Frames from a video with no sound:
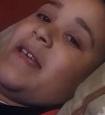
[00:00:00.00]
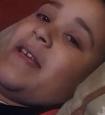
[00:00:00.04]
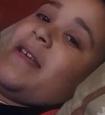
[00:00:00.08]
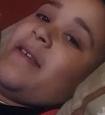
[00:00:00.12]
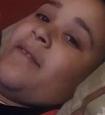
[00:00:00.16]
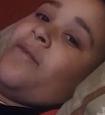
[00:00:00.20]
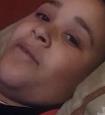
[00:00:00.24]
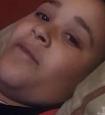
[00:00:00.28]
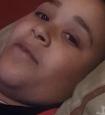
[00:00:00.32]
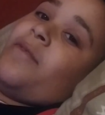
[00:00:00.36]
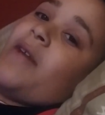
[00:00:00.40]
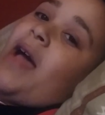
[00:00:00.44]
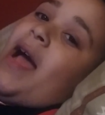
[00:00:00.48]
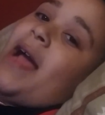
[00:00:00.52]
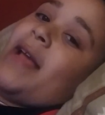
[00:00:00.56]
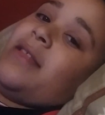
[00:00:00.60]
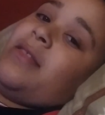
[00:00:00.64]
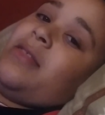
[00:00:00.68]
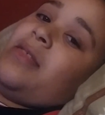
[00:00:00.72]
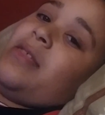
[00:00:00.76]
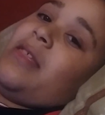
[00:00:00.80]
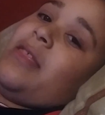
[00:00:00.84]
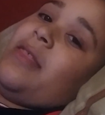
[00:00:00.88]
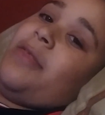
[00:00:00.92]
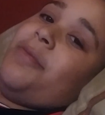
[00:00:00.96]
if
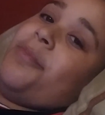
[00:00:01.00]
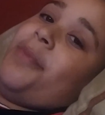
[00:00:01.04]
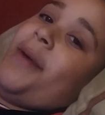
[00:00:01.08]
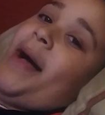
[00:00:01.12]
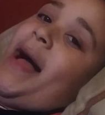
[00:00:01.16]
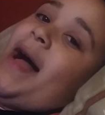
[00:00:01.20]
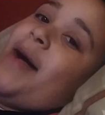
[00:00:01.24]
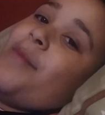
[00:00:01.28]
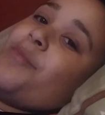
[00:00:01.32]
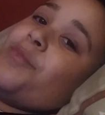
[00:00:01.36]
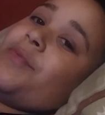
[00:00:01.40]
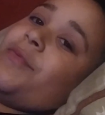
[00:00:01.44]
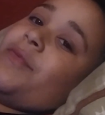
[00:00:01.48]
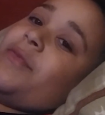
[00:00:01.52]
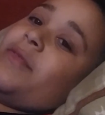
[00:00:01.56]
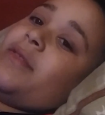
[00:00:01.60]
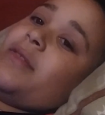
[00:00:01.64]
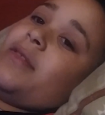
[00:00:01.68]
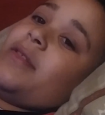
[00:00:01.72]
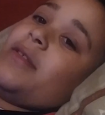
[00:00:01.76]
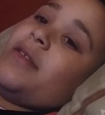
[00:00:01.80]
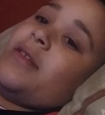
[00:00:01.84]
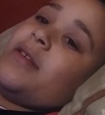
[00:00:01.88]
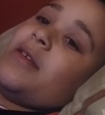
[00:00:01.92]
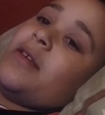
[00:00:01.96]
ISIS bombs
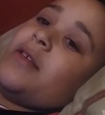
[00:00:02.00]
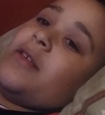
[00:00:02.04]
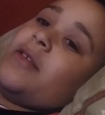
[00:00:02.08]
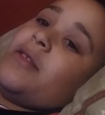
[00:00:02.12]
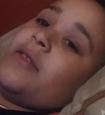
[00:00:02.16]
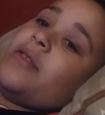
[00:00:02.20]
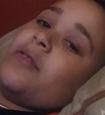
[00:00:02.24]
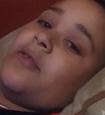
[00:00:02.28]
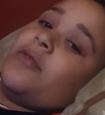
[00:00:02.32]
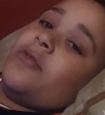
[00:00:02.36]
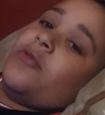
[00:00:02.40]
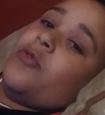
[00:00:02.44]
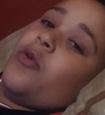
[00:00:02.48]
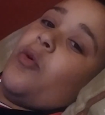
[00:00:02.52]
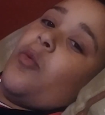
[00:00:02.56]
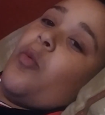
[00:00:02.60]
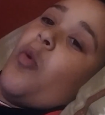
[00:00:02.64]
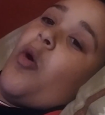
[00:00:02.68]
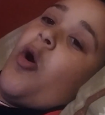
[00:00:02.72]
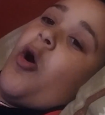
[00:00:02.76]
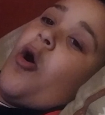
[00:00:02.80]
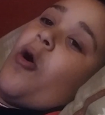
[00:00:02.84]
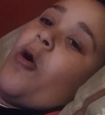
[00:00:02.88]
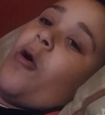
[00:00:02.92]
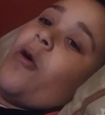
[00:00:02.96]
the
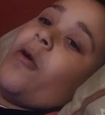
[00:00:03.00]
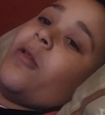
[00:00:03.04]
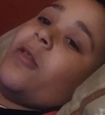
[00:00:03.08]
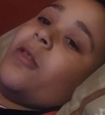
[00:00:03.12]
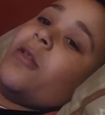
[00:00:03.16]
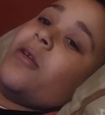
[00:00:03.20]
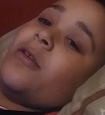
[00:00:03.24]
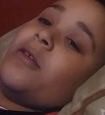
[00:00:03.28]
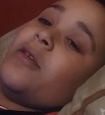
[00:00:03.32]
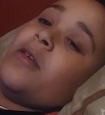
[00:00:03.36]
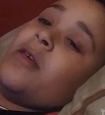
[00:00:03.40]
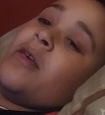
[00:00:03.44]
wall,